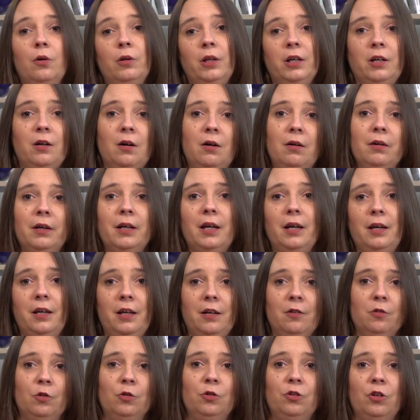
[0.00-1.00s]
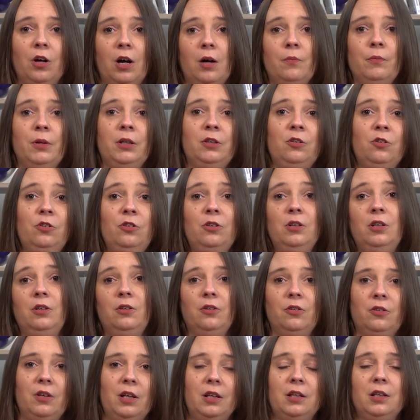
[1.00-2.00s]
they can't get here on time. They just need
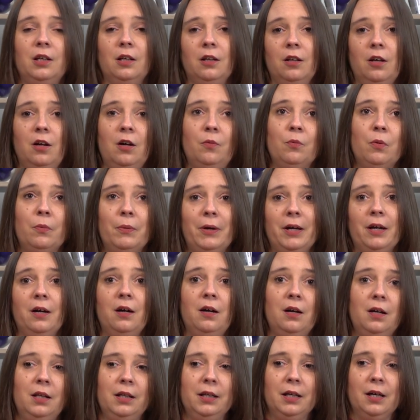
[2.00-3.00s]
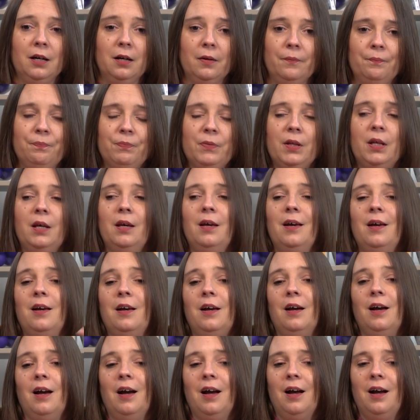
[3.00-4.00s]
to set the alarm a bit earlier.
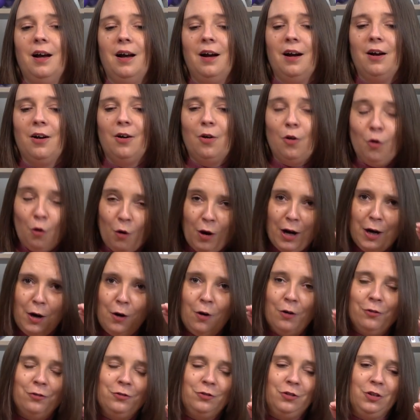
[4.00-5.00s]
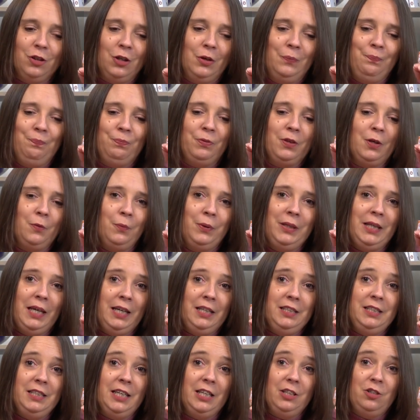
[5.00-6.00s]
Quite often with
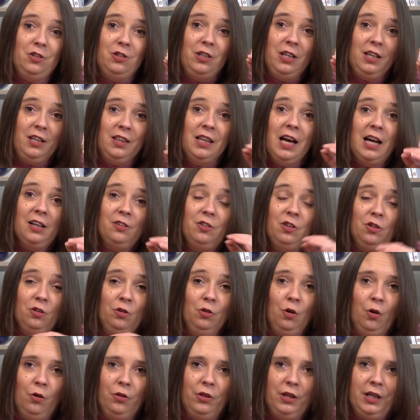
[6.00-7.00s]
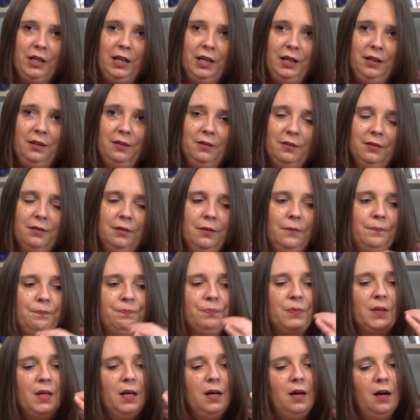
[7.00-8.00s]
ADHD, that is not the case.
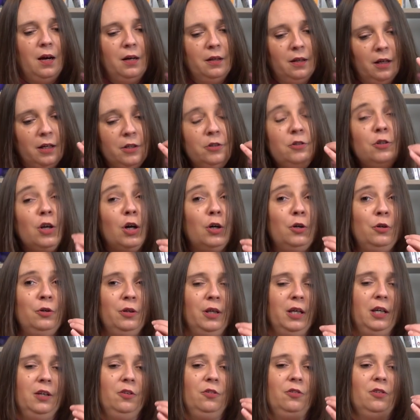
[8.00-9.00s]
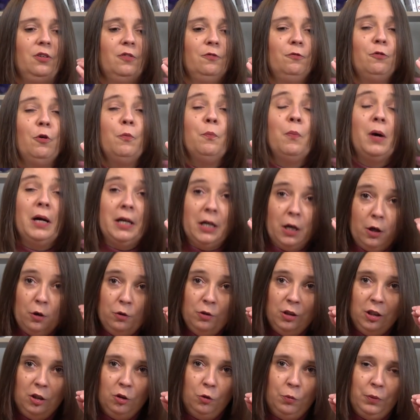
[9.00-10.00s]
And I know this from my
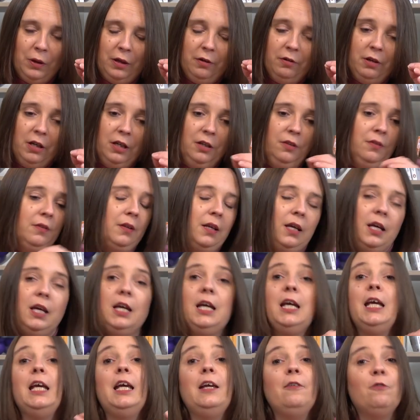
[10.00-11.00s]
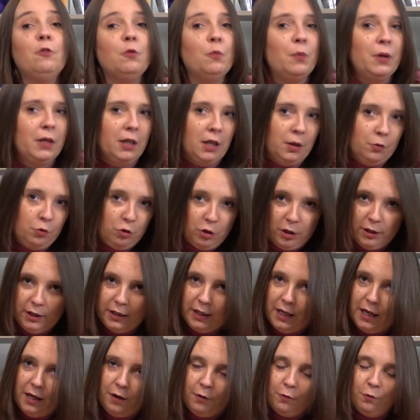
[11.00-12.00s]
own experience, even when I'm trying to
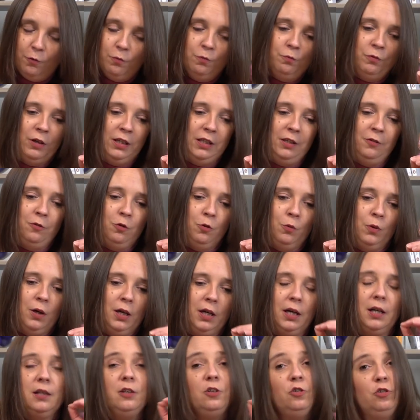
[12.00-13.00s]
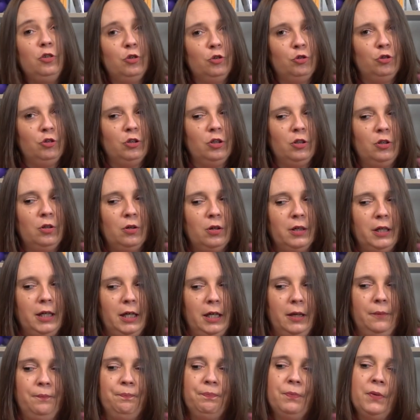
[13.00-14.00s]
get out and ready for work and the children are not here.